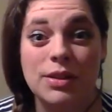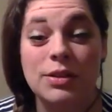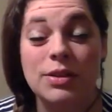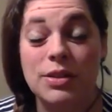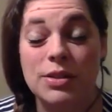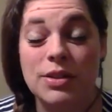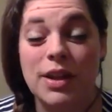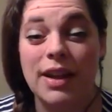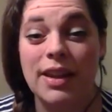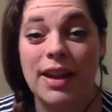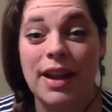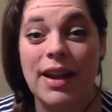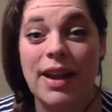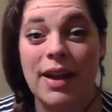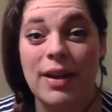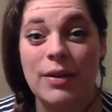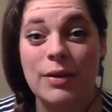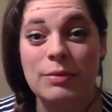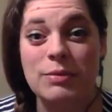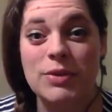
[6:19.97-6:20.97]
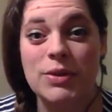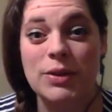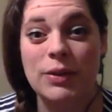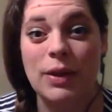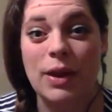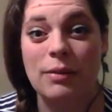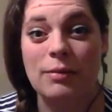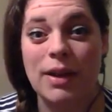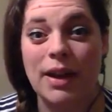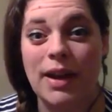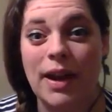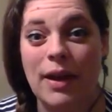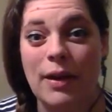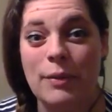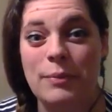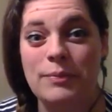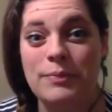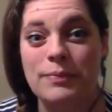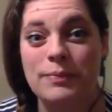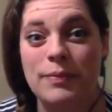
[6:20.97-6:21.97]
You could try that at home too. It might
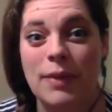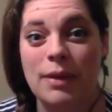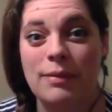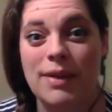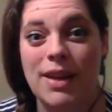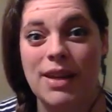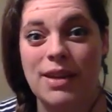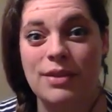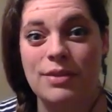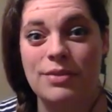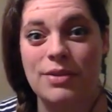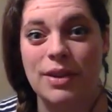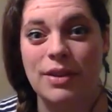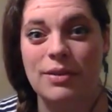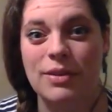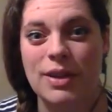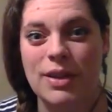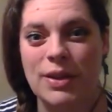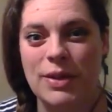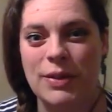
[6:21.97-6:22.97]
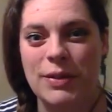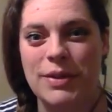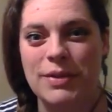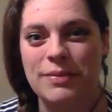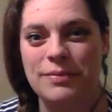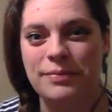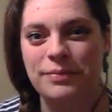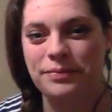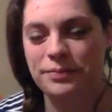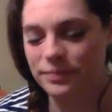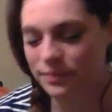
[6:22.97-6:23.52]
help. It might make you feel renewed.